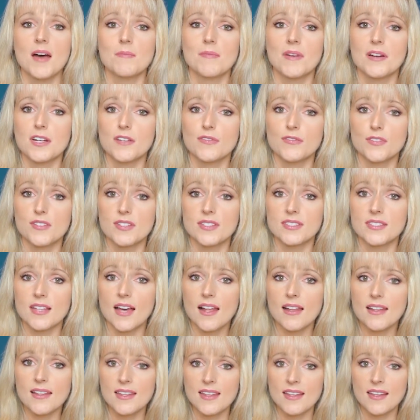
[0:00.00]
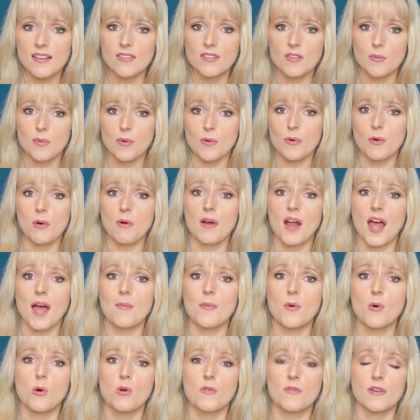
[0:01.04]
But if you're selling the
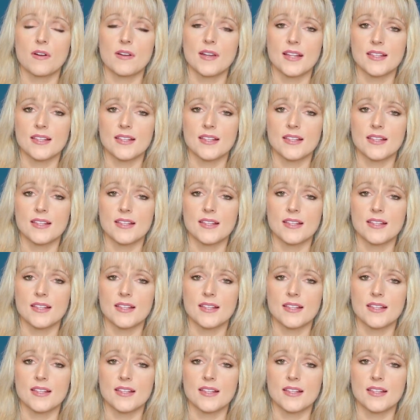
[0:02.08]
program over,